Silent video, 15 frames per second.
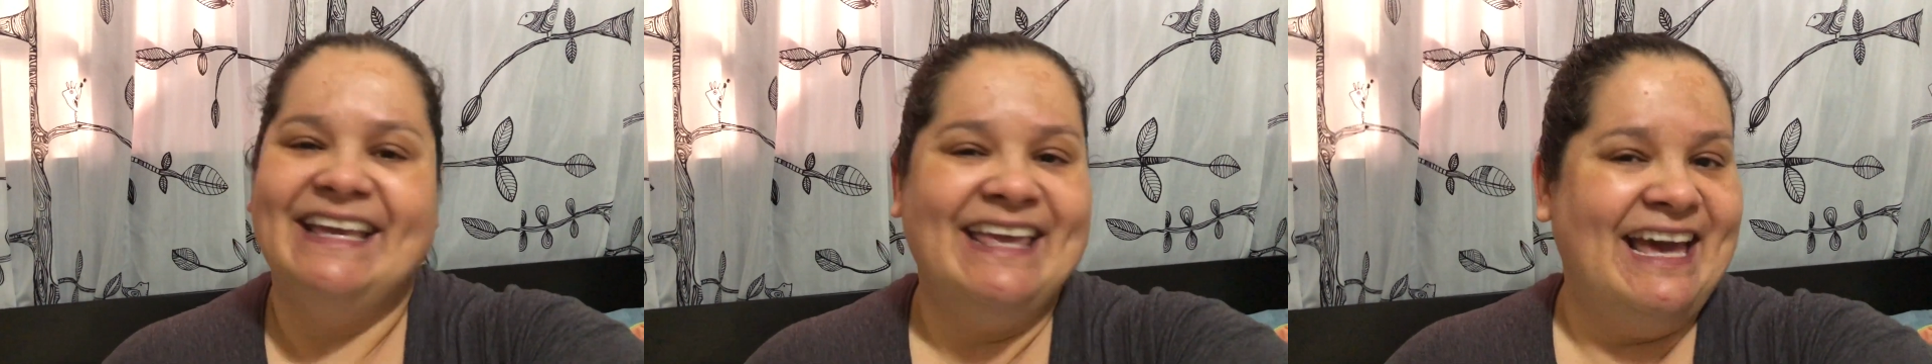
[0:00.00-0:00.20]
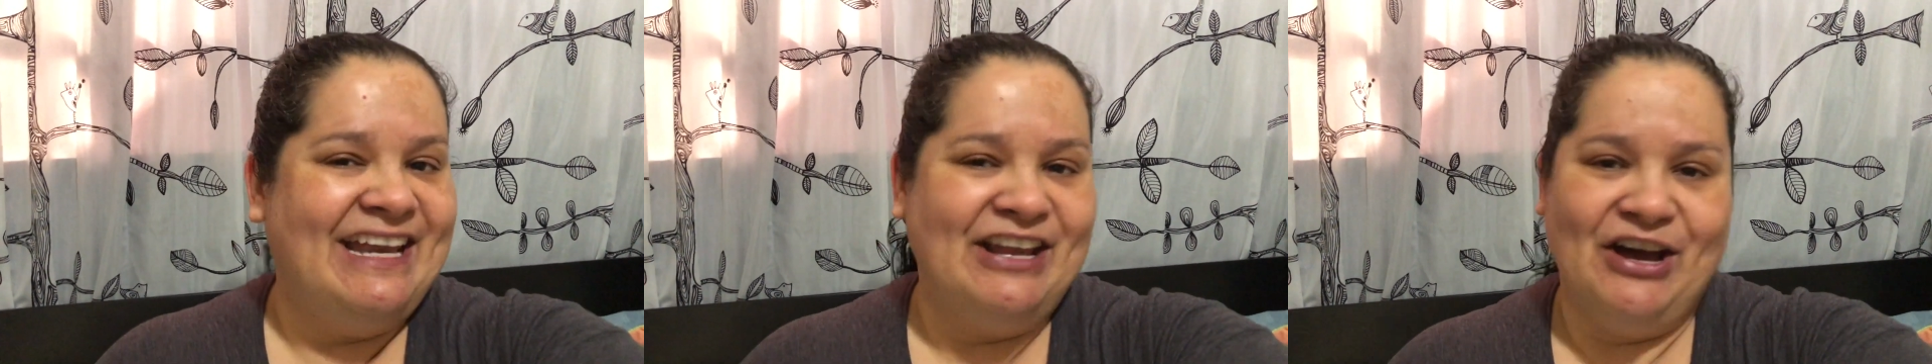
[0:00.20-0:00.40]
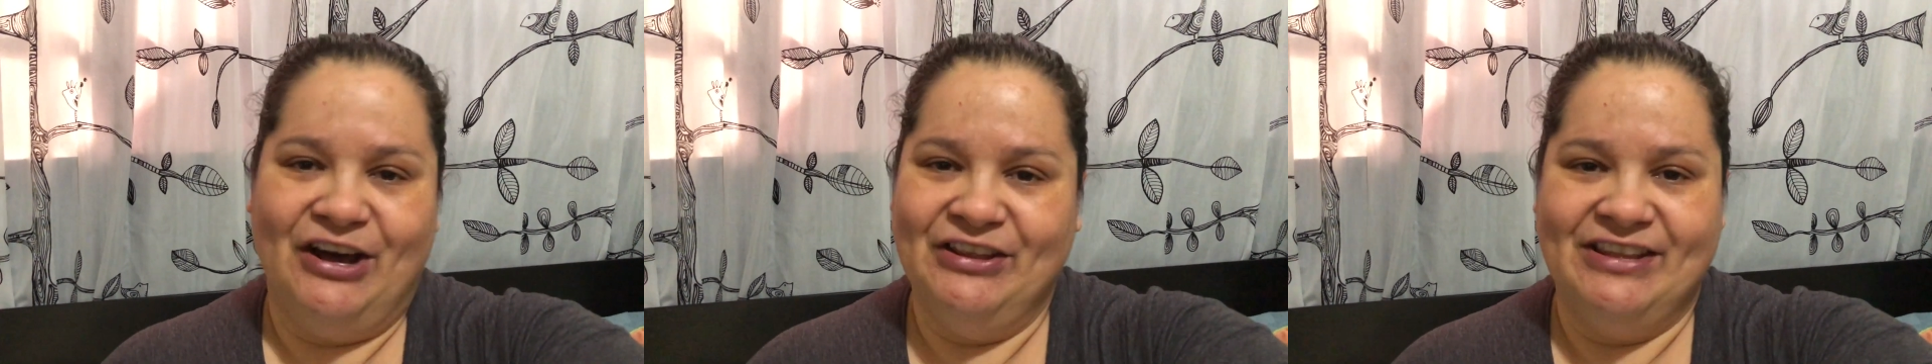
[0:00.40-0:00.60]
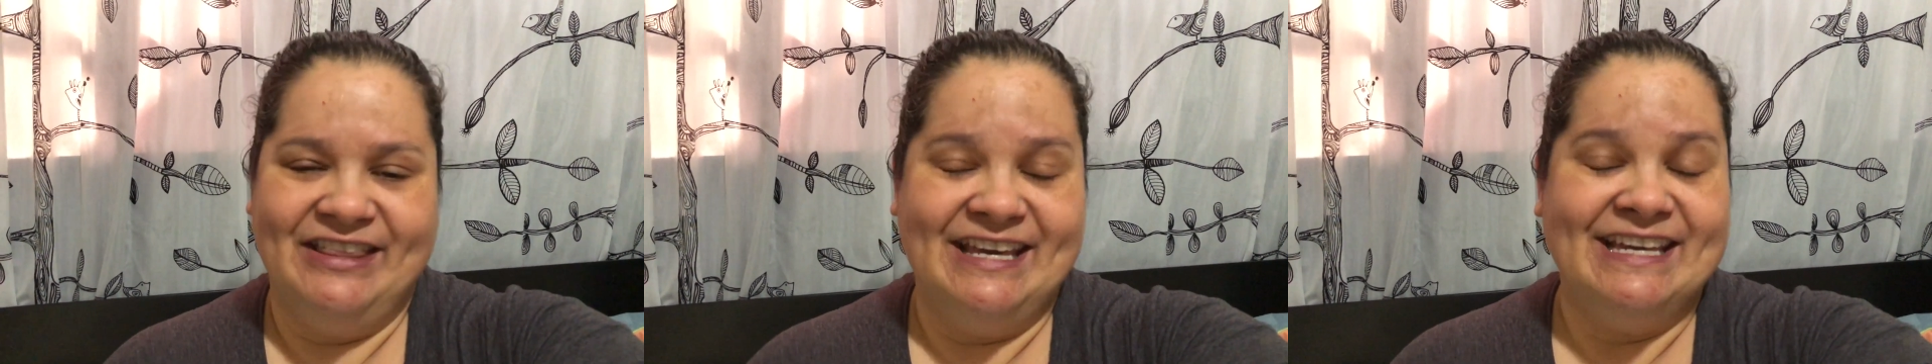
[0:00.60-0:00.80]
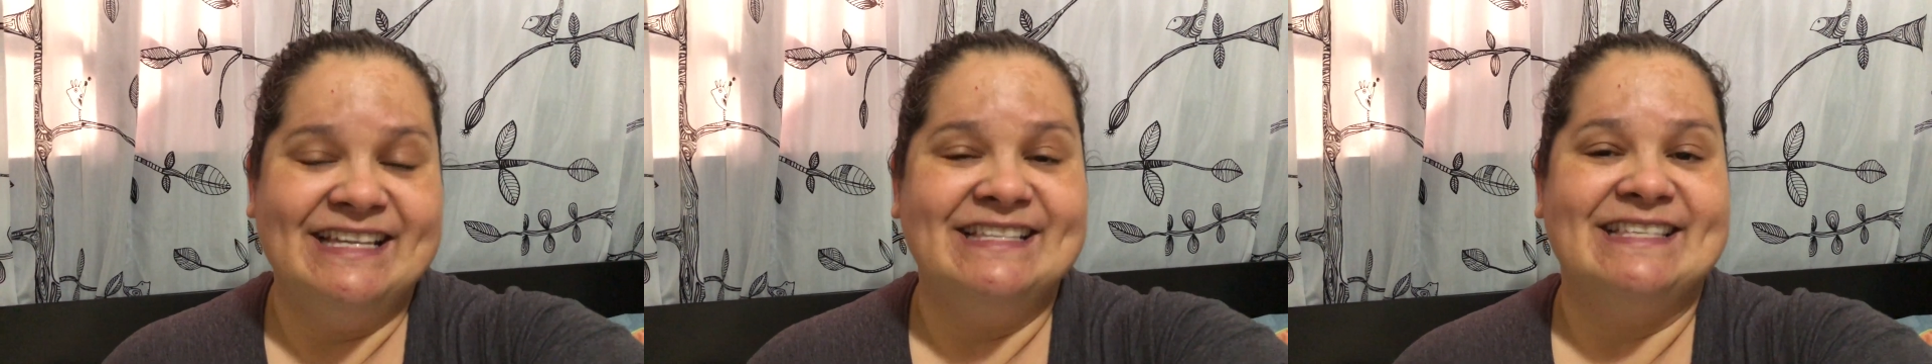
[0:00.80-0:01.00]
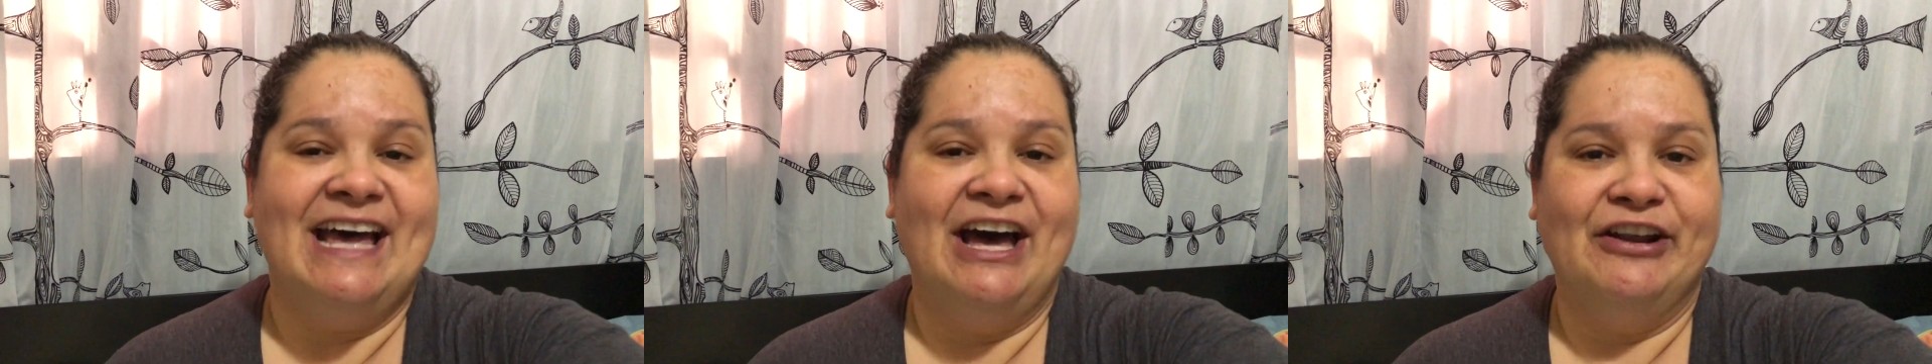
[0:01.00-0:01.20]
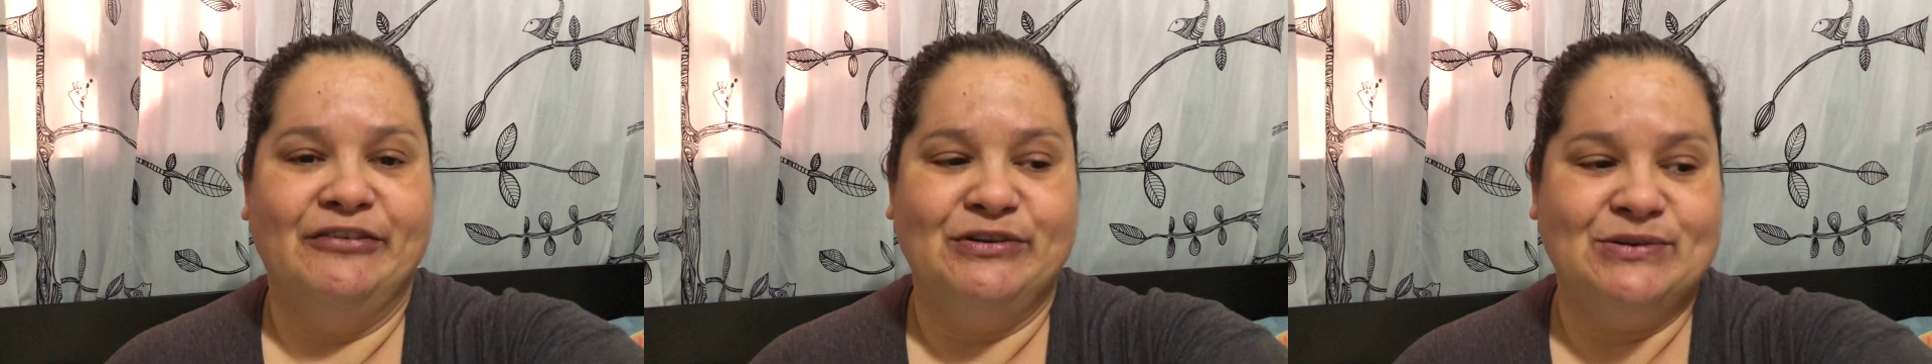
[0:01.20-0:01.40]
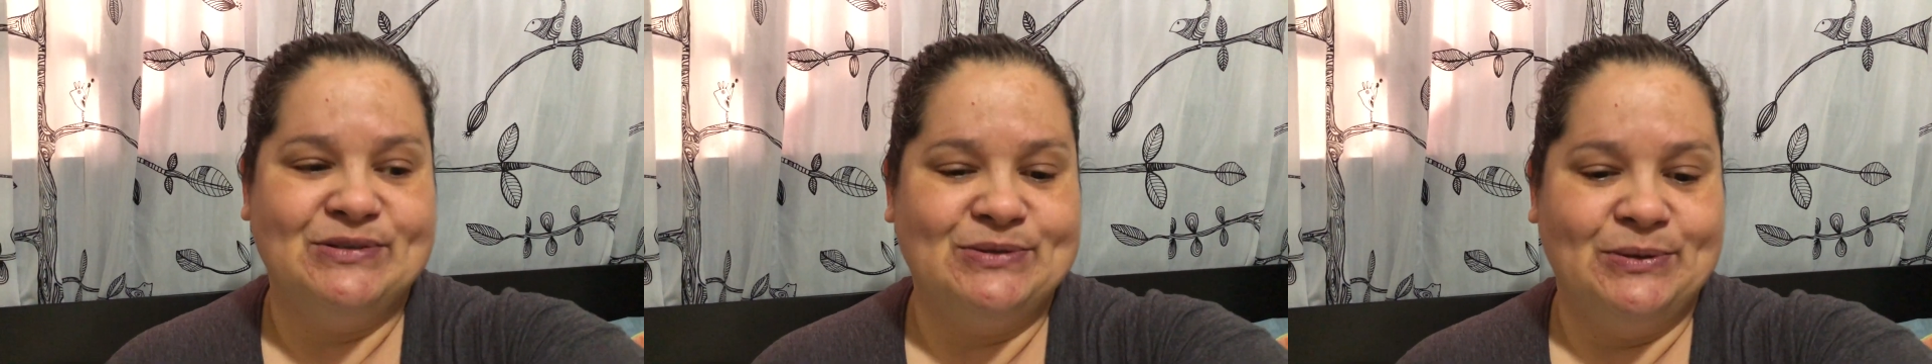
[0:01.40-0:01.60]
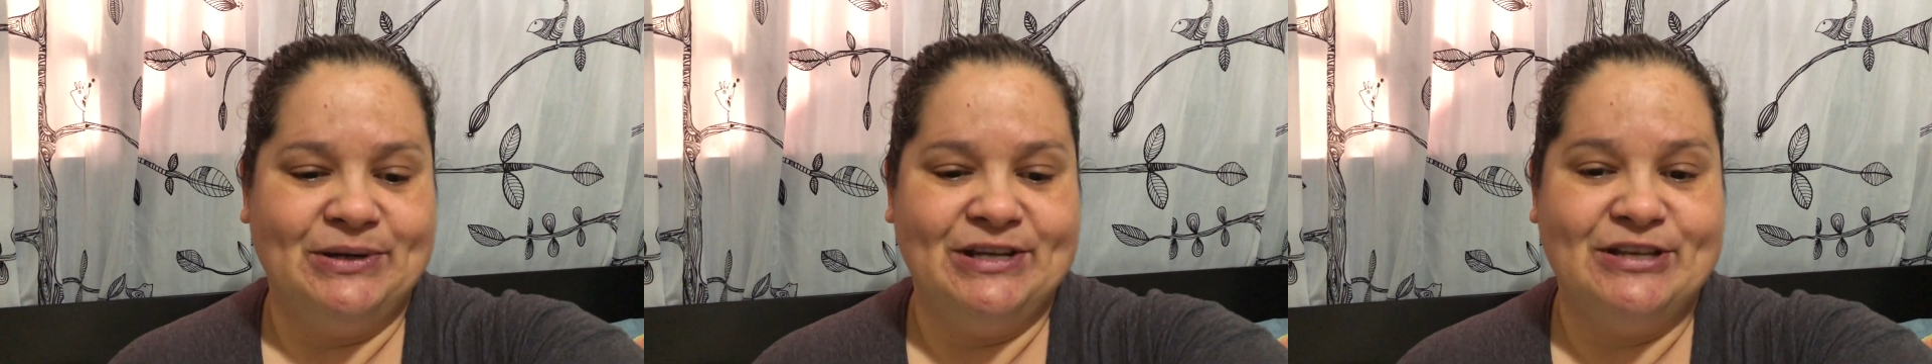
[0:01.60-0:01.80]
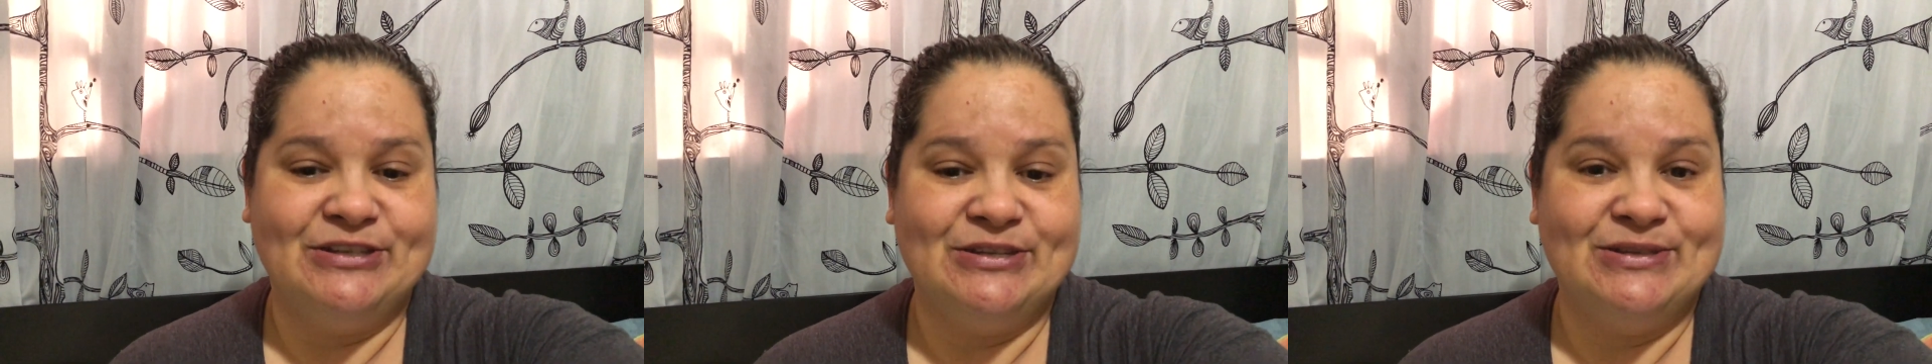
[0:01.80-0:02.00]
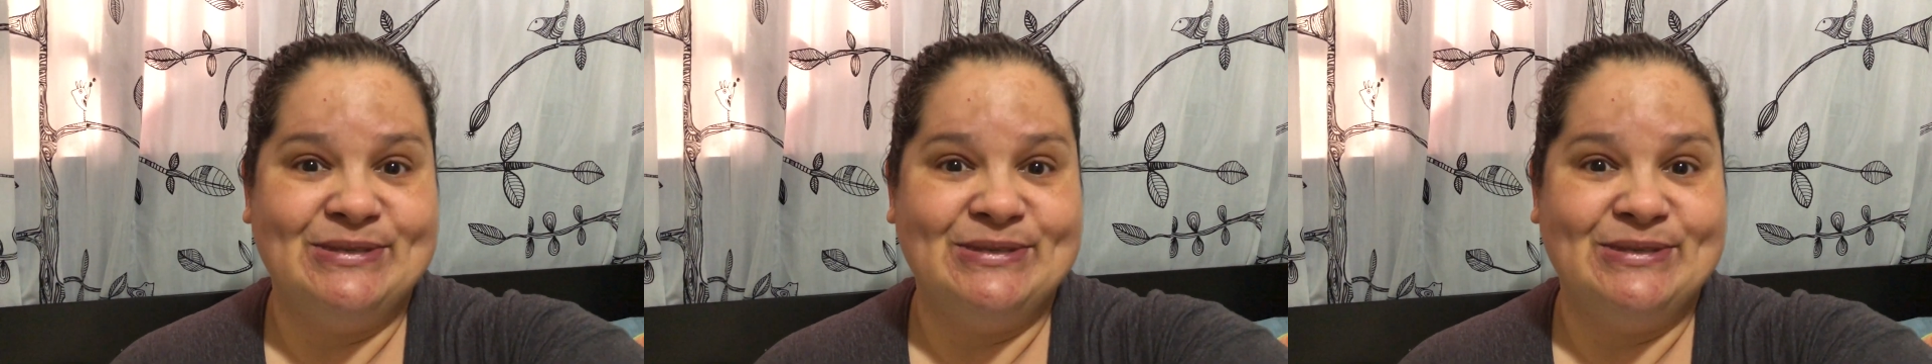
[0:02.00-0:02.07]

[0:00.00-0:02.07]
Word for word: getting all the things out of her storage.